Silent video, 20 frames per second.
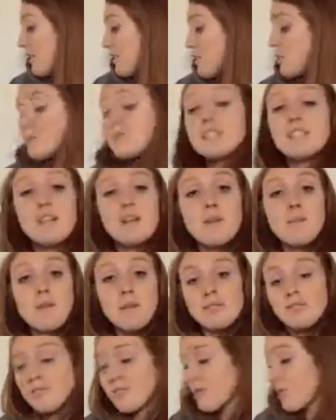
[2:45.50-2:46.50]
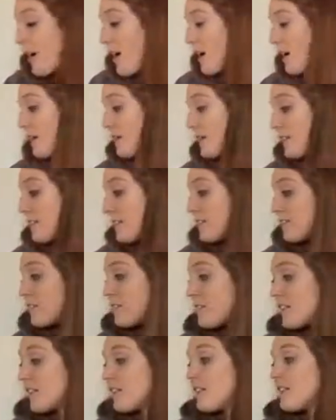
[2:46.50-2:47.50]
to a sedimentary rock
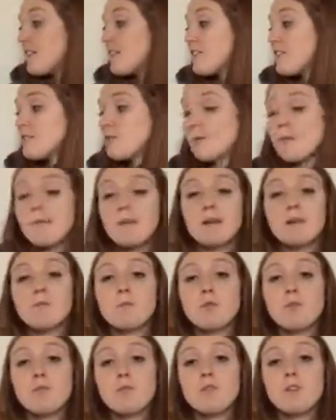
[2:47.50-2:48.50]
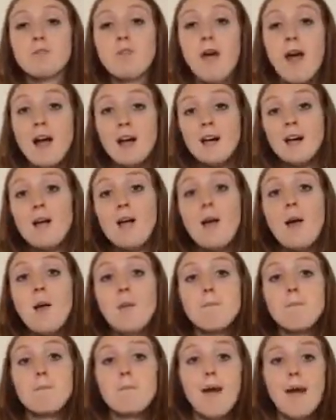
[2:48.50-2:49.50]
to a metamorphic rock
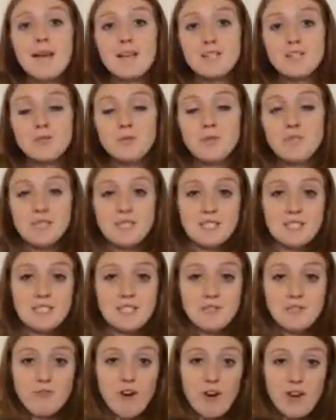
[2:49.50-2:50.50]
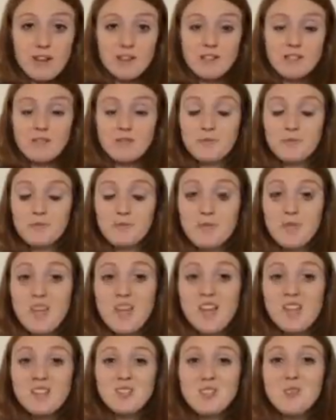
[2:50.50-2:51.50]
back to an igneous rock.
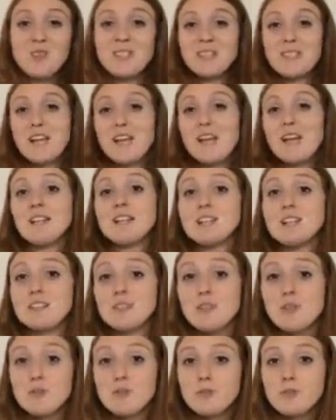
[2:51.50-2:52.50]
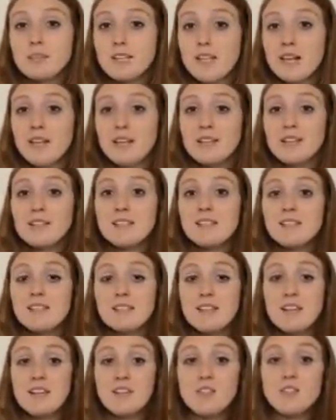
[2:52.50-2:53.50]
So this kind of shows that this
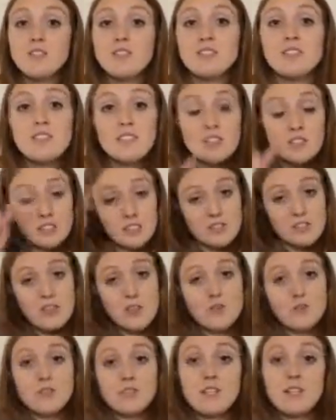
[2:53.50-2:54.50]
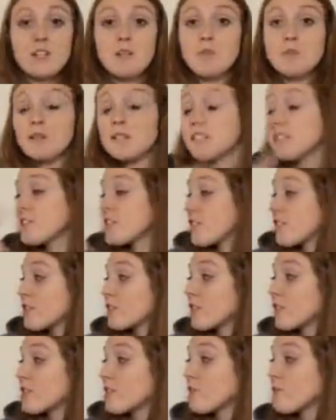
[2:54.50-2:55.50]
cycle goes in a complete
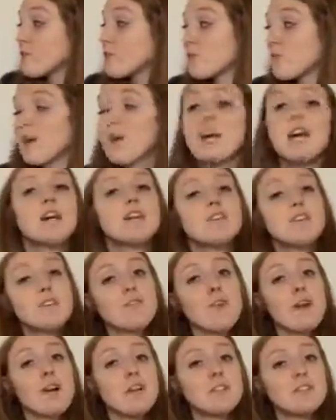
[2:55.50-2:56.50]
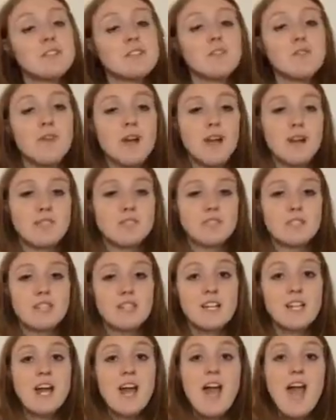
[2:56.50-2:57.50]
circle. It goes around and around and around.
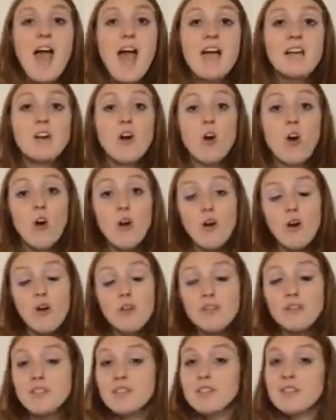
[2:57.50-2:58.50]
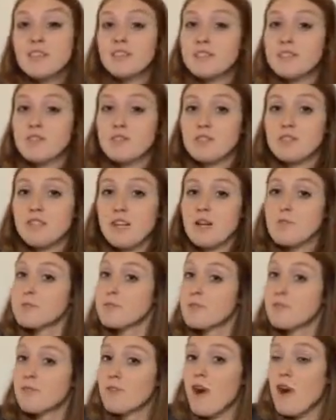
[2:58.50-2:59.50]
And all of these three
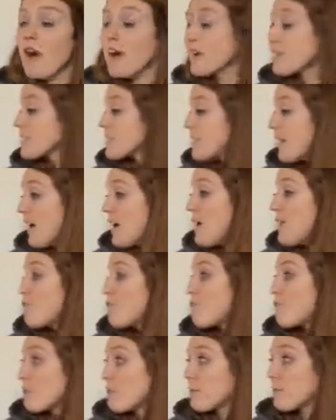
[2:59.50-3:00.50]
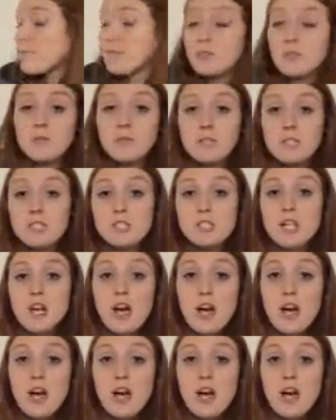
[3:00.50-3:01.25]
types of rocks form into each